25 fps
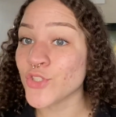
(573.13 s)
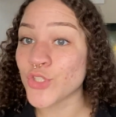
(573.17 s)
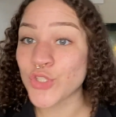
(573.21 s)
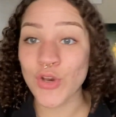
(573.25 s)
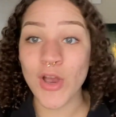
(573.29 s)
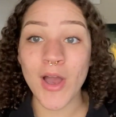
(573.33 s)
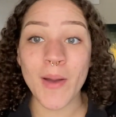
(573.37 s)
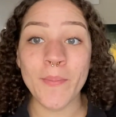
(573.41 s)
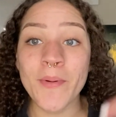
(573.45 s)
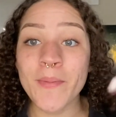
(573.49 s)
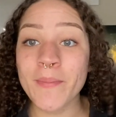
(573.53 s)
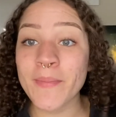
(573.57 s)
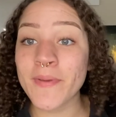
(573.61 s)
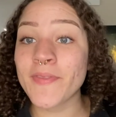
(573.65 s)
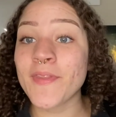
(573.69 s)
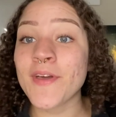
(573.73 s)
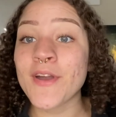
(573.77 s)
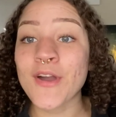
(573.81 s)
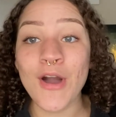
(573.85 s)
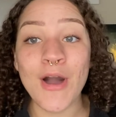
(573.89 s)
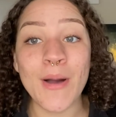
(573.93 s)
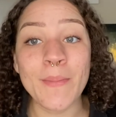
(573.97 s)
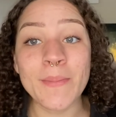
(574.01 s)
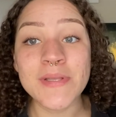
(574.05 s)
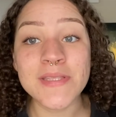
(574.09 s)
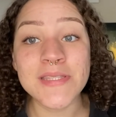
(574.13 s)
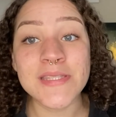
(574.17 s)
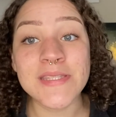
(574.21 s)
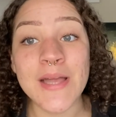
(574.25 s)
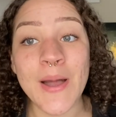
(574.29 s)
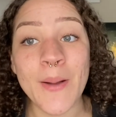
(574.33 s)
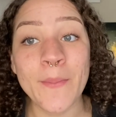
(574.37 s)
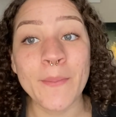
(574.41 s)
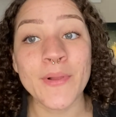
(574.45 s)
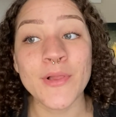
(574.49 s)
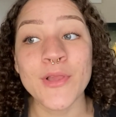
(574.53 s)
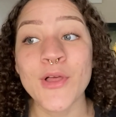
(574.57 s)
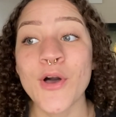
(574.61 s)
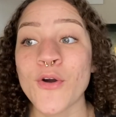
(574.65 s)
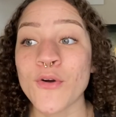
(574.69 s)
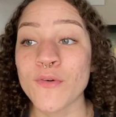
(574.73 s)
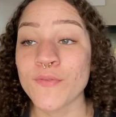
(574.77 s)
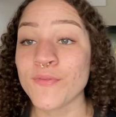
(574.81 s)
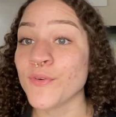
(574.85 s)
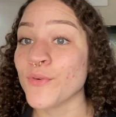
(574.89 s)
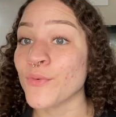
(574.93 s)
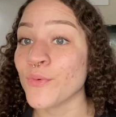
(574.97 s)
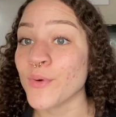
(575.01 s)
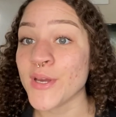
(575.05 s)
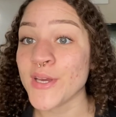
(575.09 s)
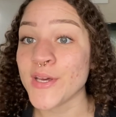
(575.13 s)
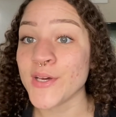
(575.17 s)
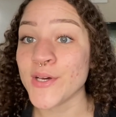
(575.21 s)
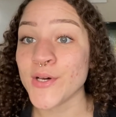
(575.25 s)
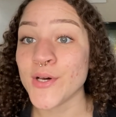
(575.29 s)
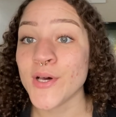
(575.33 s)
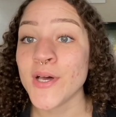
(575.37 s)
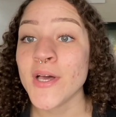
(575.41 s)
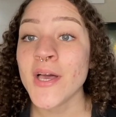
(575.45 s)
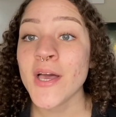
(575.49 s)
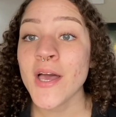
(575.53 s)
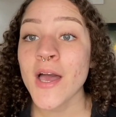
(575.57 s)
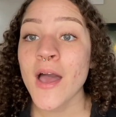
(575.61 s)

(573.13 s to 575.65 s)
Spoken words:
Drop them in the comments down below for real.